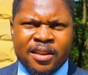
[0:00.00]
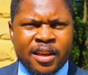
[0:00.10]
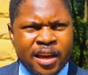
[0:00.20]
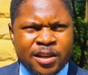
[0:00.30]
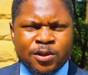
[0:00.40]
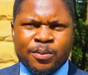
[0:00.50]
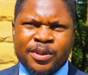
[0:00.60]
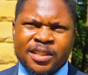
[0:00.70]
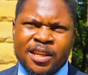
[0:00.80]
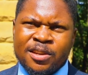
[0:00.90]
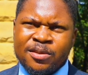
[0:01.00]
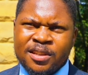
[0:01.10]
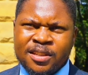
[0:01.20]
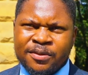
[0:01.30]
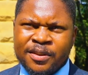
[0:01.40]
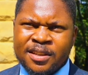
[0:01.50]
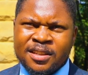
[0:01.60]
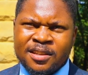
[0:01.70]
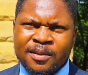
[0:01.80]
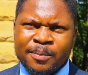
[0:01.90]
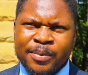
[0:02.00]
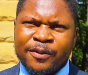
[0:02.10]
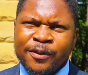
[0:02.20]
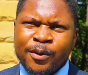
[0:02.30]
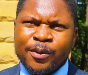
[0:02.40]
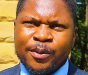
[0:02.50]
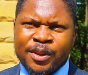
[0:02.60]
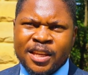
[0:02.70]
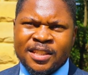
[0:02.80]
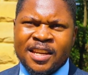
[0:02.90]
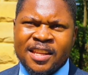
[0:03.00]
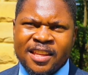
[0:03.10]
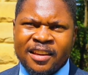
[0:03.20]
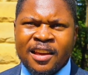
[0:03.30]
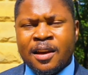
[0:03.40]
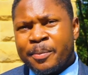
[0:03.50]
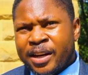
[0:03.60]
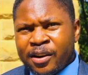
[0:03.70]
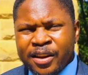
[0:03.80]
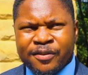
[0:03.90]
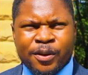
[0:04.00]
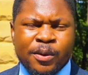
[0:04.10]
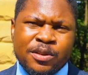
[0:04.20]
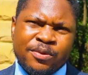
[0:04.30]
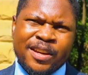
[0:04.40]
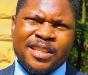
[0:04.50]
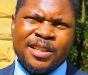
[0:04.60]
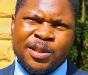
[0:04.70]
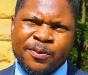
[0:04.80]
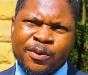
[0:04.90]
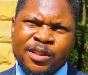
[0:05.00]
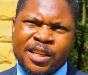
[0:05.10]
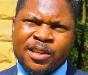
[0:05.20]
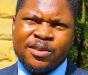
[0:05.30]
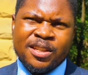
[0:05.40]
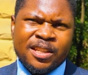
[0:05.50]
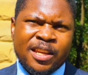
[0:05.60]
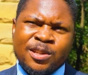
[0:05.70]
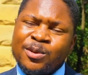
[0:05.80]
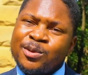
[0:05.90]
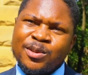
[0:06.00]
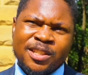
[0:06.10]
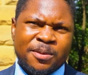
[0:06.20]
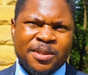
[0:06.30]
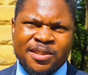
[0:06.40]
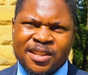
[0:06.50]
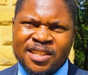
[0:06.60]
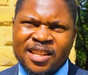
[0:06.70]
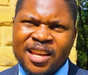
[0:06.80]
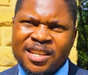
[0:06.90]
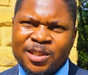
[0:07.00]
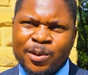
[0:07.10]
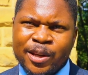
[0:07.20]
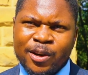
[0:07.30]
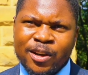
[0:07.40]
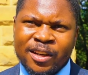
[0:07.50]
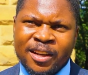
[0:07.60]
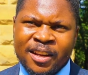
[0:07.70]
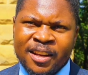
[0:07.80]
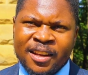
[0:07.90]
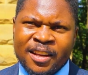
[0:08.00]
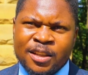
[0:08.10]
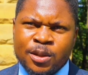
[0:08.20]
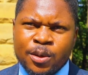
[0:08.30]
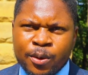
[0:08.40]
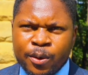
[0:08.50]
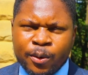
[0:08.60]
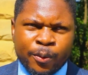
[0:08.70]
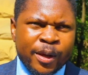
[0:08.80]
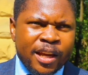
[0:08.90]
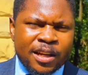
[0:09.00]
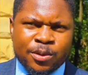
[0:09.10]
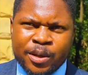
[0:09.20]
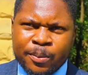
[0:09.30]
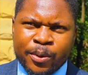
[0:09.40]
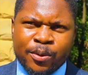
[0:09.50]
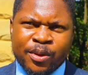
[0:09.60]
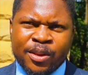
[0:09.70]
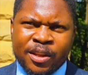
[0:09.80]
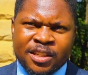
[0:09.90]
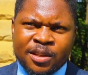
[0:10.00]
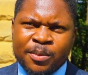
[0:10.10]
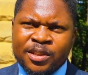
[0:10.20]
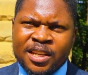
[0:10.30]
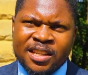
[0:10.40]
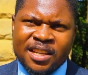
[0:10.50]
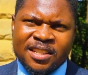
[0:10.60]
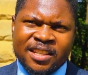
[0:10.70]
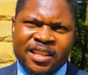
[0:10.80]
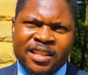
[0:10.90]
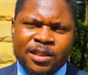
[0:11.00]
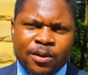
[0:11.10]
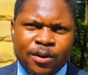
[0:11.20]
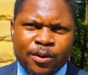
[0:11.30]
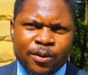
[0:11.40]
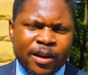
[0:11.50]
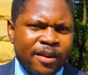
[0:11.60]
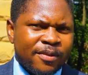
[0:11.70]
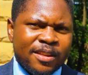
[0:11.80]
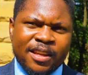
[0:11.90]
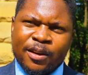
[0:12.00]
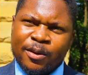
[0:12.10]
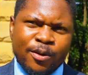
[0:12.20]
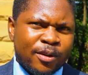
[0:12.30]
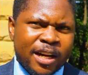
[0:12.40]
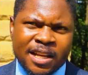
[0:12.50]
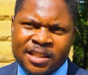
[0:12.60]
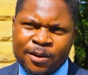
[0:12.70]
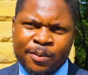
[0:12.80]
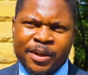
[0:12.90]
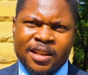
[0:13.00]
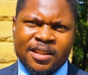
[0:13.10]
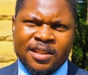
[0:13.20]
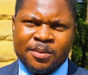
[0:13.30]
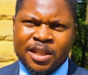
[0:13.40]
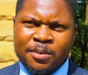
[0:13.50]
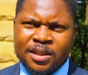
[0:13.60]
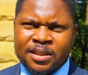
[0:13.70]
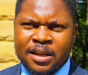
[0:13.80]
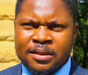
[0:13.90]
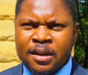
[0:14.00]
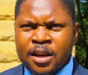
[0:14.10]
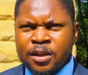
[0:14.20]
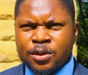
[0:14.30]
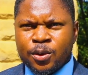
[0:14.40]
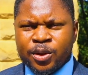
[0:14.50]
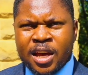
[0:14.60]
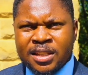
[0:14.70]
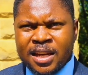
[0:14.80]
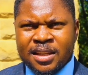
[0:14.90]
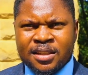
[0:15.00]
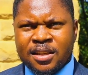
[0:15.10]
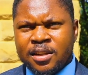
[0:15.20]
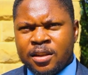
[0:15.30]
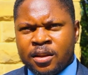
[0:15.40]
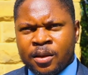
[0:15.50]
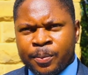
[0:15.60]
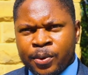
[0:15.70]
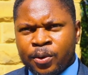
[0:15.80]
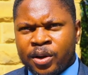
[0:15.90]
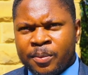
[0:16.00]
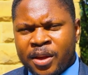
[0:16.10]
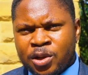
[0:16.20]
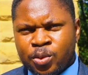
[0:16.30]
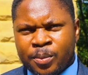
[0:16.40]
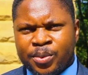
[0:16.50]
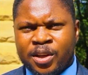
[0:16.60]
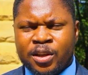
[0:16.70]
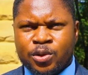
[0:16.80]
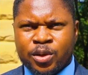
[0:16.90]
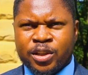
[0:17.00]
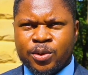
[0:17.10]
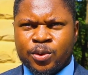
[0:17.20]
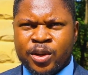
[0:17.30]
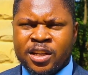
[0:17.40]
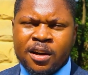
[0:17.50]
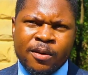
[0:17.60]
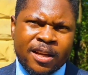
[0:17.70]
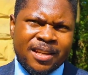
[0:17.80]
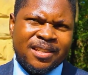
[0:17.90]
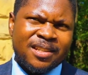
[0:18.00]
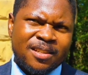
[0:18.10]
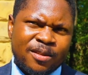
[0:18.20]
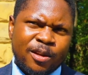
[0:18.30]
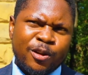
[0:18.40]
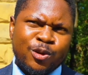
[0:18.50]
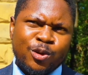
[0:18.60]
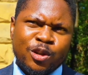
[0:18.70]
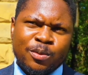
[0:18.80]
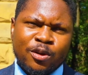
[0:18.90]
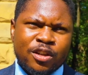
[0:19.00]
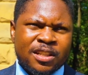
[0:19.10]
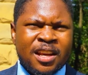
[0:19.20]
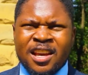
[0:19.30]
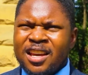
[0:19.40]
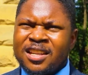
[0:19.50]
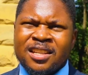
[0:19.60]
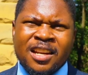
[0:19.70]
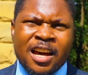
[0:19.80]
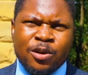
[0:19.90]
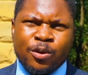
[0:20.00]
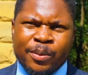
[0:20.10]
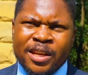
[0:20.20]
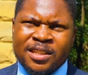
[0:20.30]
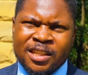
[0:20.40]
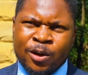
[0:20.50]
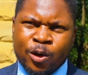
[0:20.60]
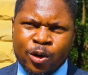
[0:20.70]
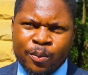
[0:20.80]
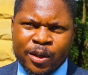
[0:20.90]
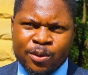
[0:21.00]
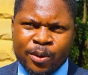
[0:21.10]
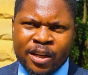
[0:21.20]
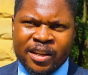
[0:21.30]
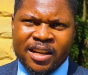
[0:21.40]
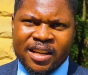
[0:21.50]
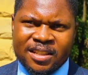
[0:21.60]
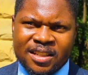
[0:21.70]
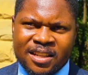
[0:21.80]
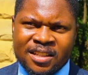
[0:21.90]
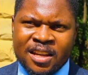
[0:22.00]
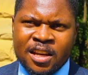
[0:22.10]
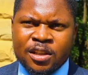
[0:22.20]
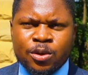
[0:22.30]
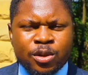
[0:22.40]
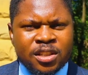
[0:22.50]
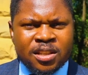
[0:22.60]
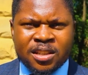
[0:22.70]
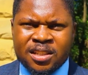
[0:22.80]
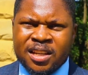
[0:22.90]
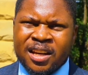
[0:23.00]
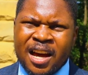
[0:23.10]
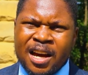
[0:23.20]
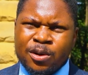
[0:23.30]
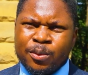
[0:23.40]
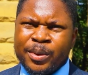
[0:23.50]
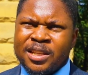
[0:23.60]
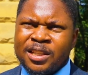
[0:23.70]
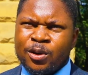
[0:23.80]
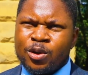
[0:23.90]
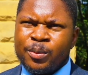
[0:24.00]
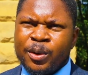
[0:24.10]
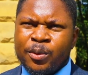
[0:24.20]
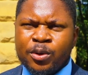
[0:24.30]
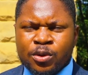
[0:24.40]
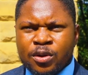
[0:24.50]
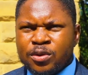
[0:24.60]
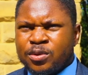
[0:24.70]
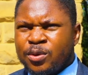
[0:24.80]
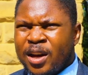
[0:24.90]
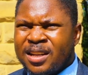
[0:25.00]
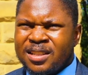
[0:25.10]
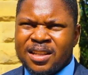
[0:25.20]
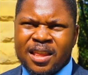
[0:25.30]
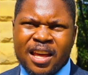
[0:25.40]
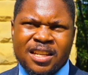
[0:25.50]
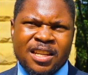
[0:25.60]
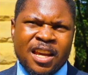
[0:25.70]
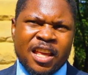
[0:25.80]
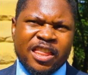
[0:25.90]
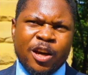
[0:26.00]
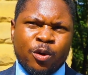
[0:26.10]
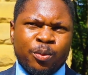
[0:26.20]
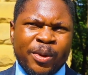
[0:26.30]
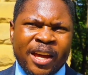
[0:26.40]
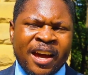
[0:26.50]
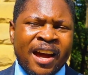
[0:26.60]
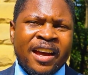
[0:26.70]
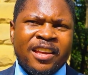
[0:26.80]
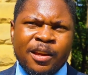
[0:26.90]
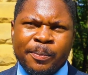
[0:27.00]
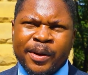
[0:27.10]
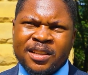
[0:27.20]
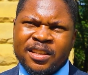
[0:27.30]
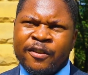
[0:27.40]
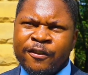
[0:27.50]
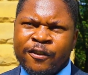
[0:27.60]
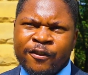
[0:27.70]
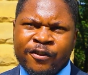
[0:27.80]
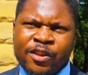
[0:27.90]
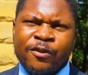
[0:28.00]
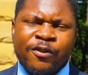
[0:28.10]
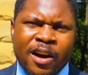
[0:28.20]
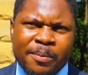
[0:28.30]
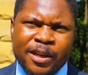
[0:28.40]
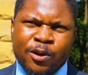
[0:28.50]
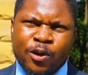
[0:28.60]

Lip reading: There has to be security first before there's anything. But however, whilst fighting food security, there's also sequestration that is going on. So we are doing both simultaneously. It's all everything, all guns are open at the same time, you understand? So that's ideally the program that we are bringing to Lesotho. And our interest in Lesotho is because it's an agro-based economy to a greater extent. So since it's an agro-based economy, we would also understand that there would be a high impact if the farming